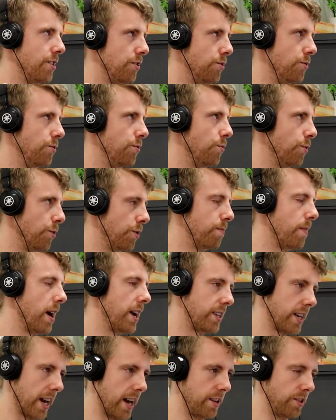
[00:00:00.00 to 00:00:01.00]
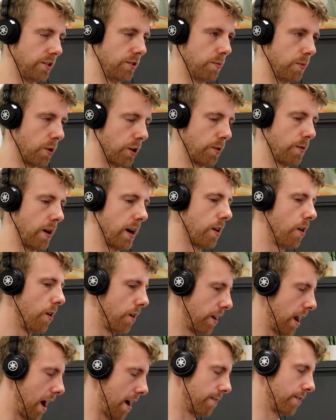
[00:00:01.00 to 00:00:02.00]
you would maintain your body weight
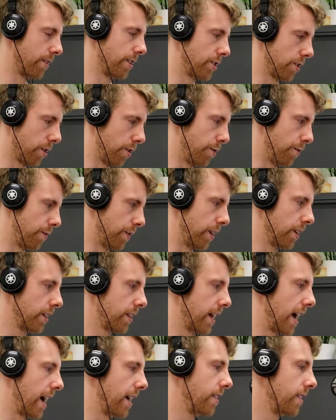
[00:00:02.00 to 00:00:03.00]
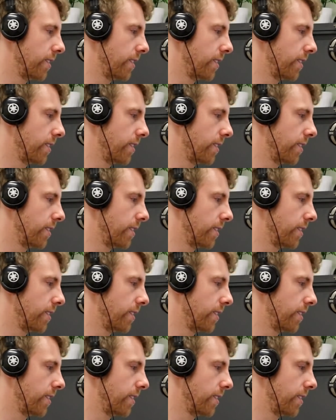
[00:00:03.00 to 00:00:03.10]
on average over that